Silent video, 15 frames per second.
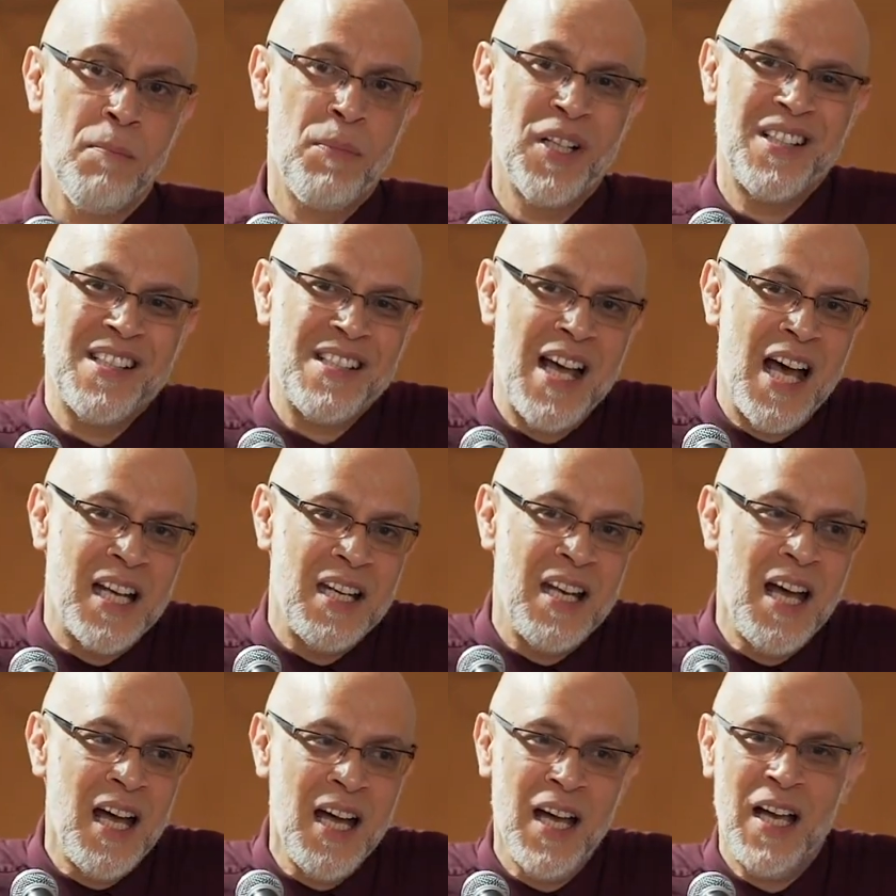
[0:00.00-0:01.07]
But it's
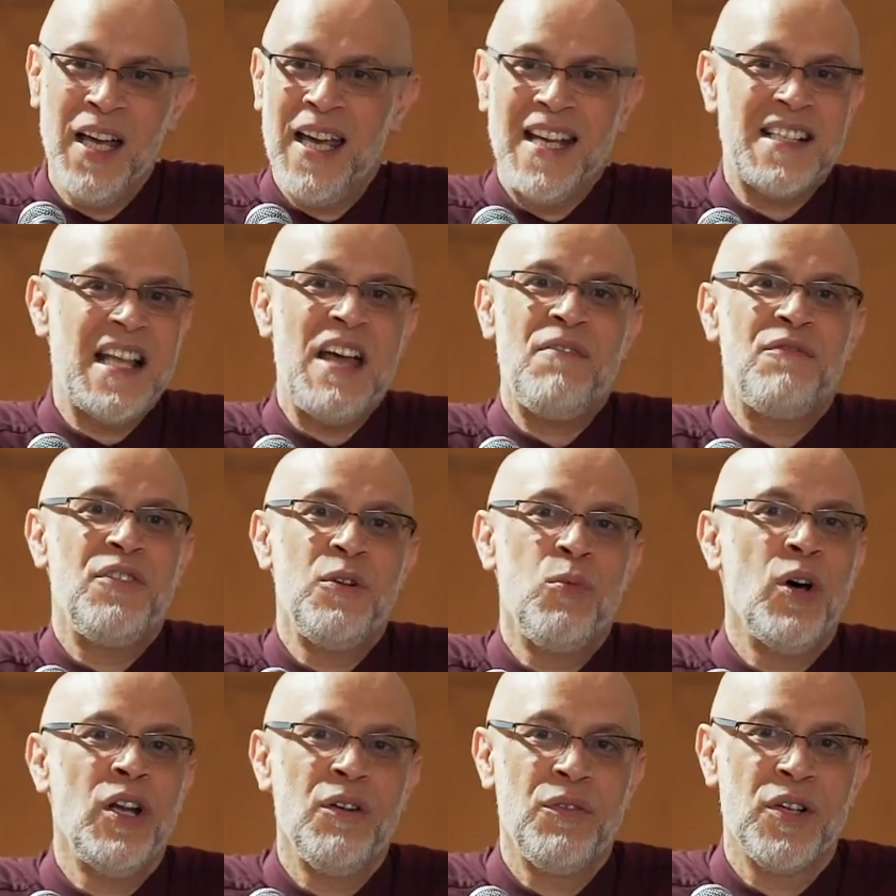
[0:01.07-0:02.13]
adnaha, it's every
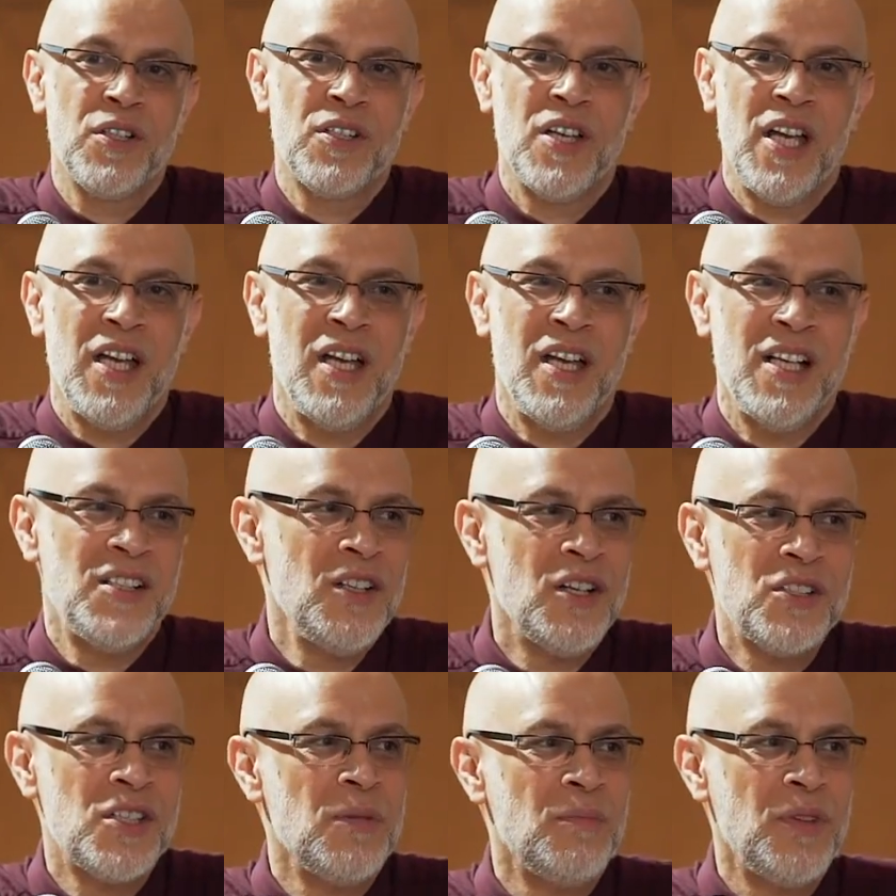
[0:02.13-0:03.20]
one of us. It's
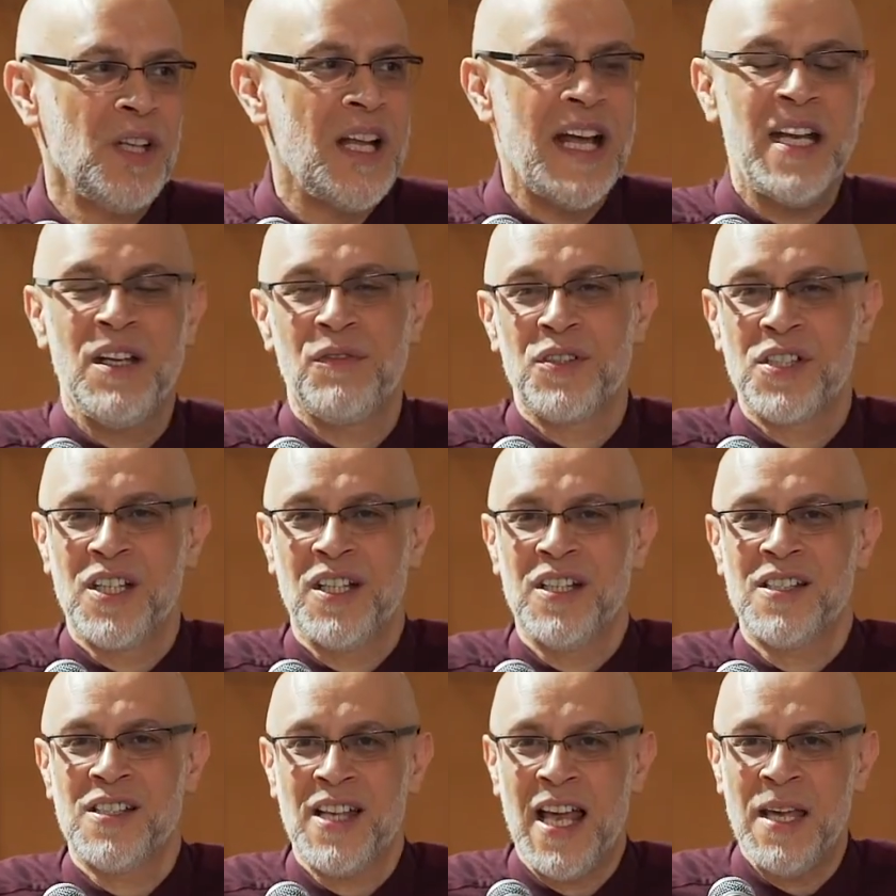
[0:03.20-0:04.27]
not something that any of us can
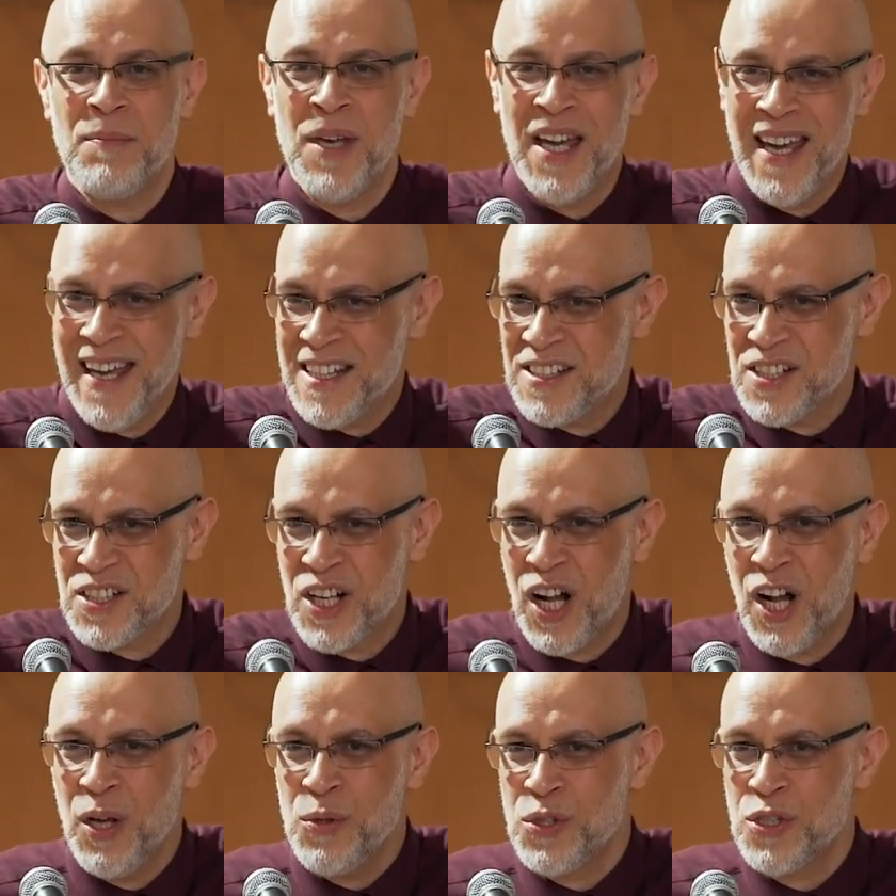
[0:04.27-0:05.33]
escape. It's as
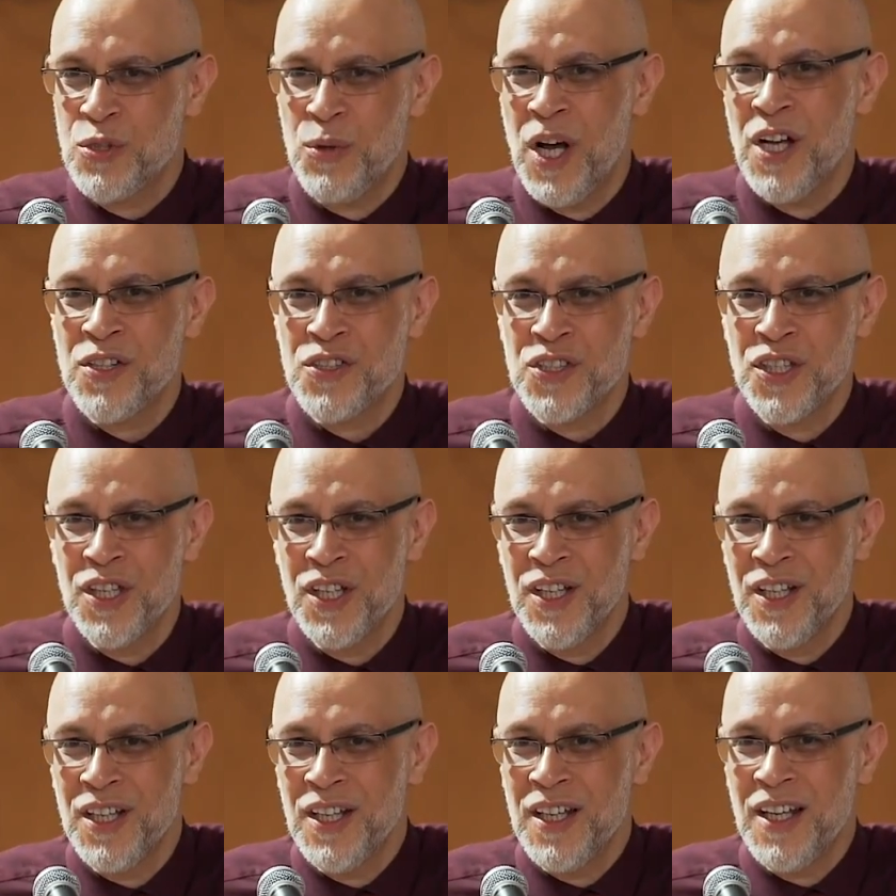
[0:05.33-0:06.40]
close to us
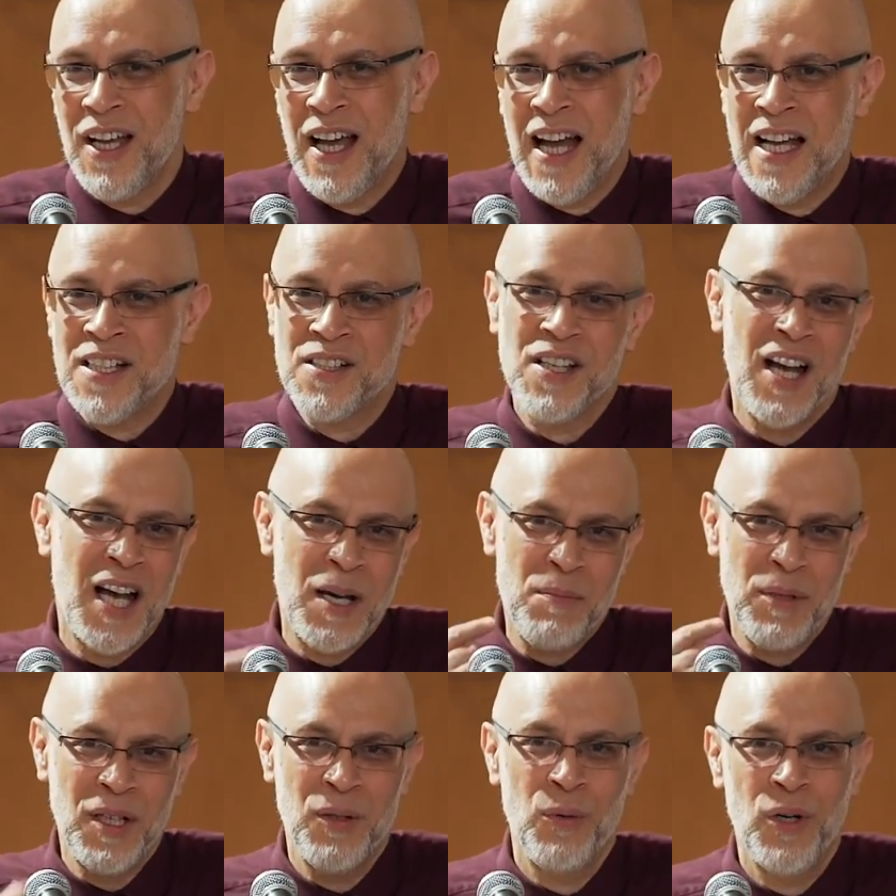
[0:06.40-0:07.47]
as
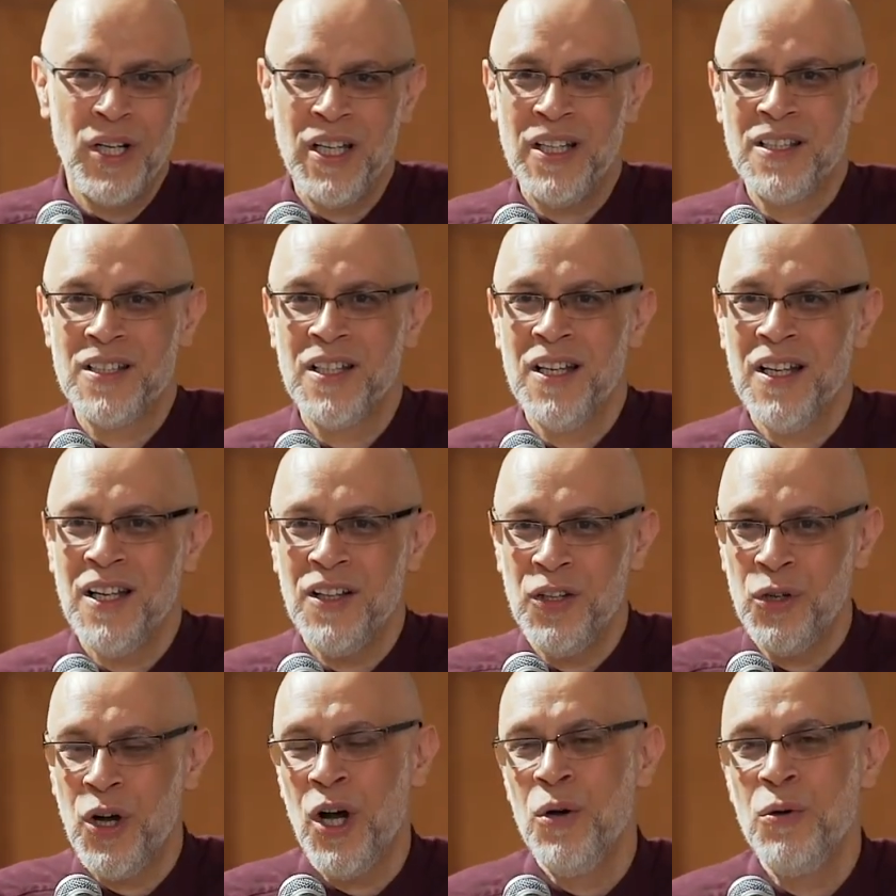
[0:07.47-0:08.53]
Habl al-Warid,
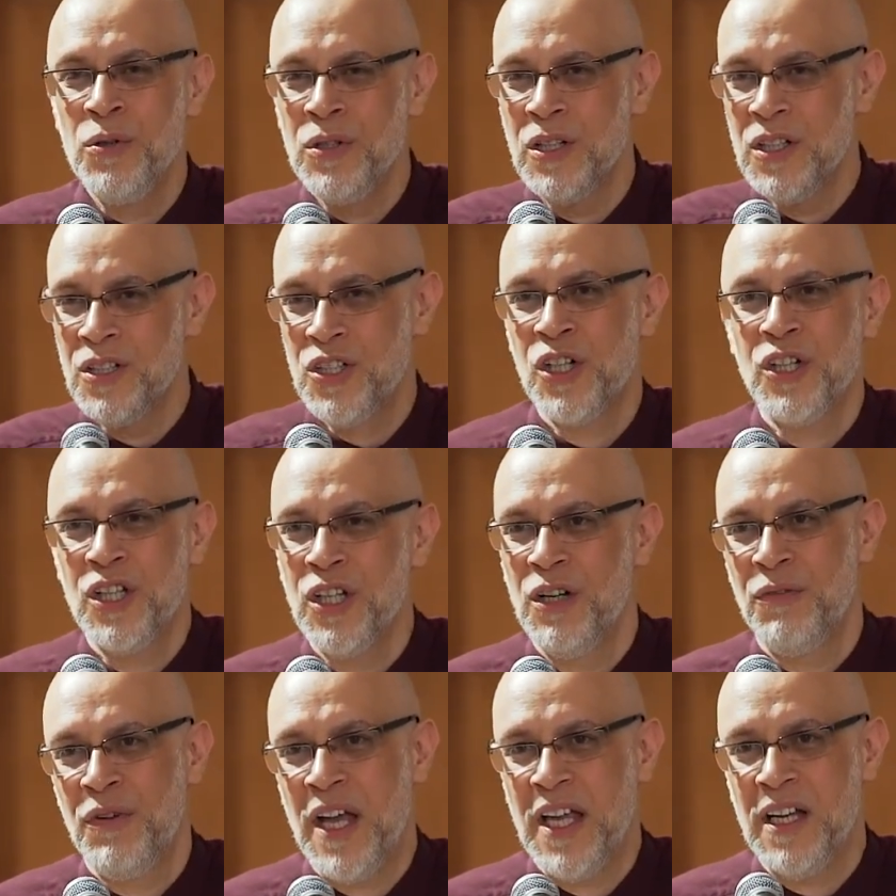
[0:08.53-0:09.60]
your own jugular
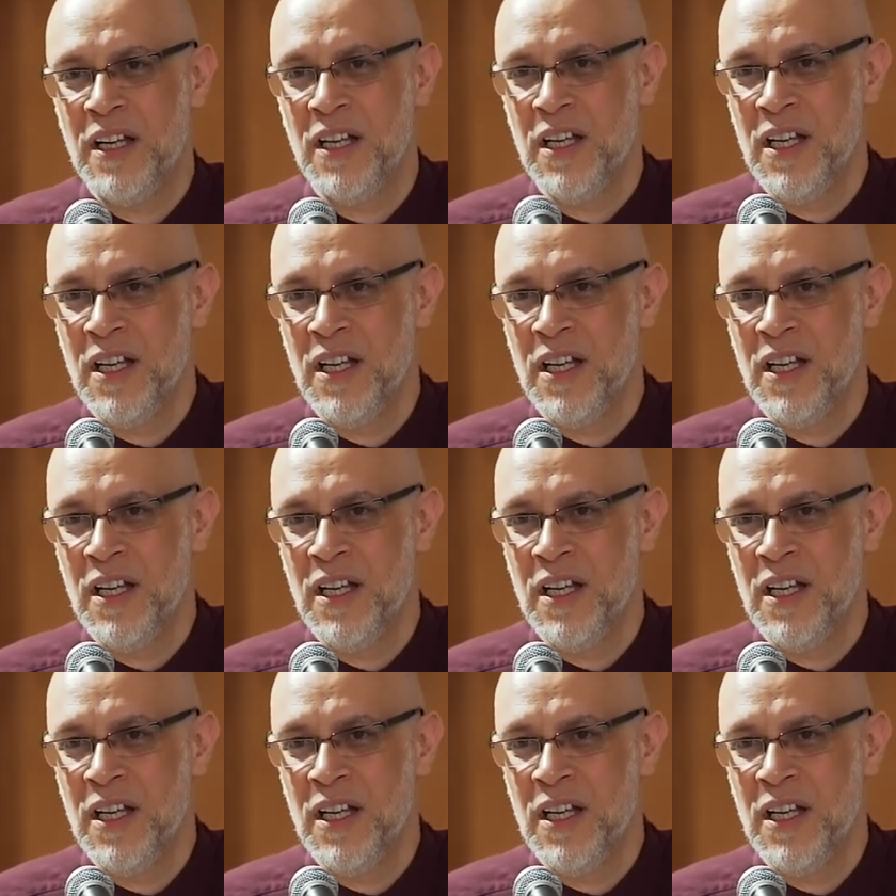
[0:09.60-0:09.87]
vein.